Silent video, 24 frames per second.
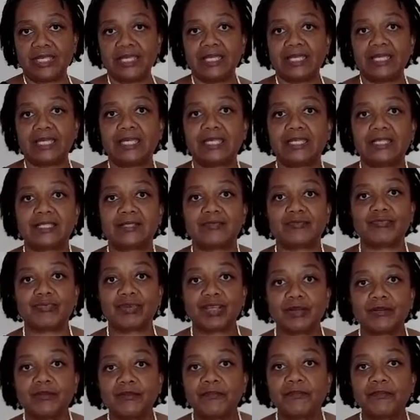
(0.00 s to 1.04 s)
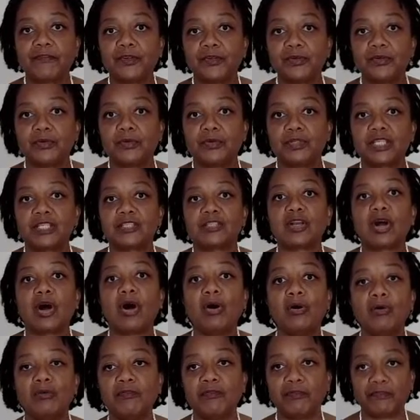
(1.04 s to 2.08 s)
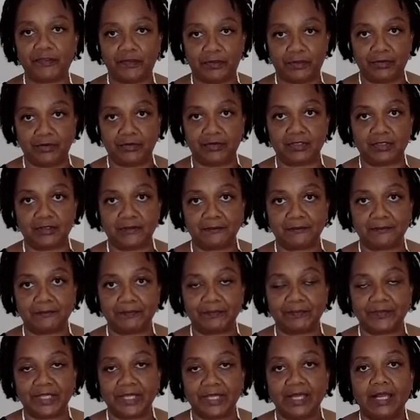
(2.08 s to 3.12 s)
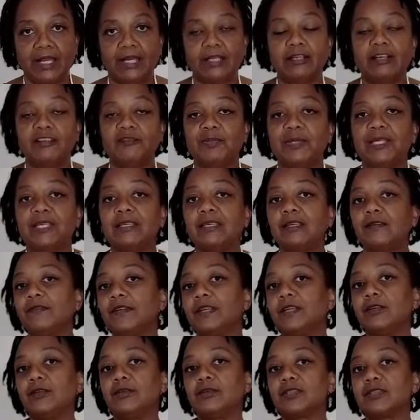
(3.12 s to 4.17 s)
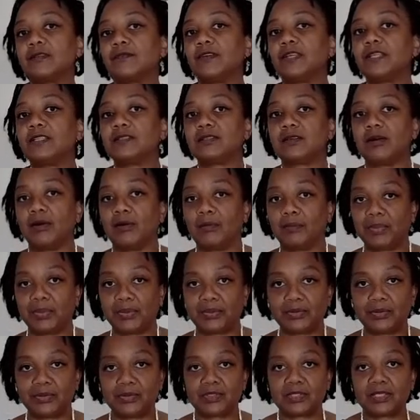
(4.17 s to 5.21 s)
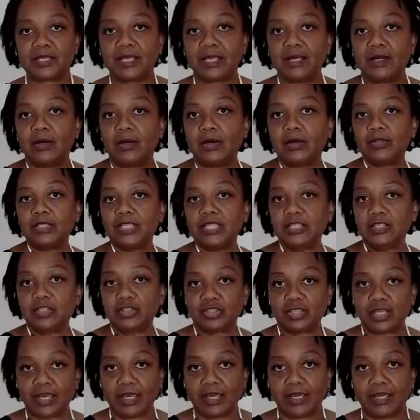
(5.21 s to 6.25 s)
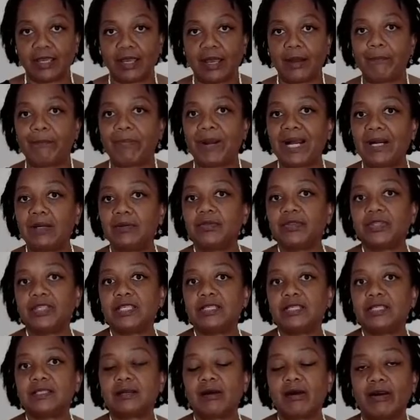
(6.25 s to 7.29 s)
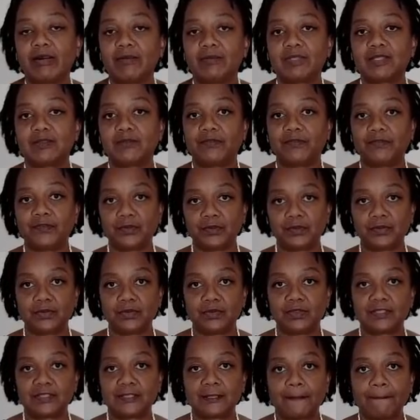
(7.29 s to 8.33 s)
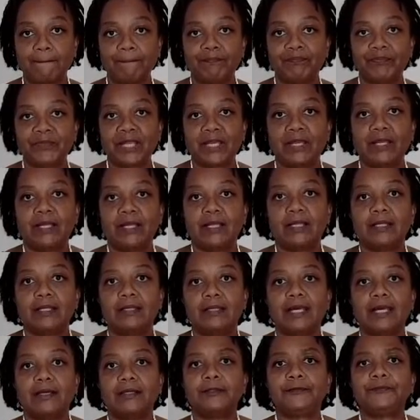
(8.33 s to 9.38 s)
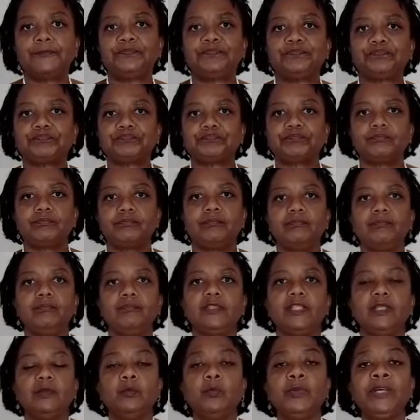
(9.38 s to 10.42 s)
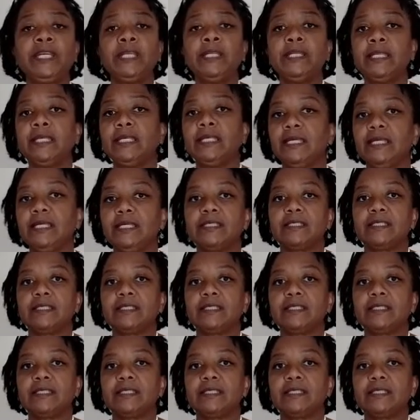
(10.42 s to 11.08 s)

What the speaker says: it's real food, it's whole food. And I've been giving lots of examples on each day about these types of foods. Now, we need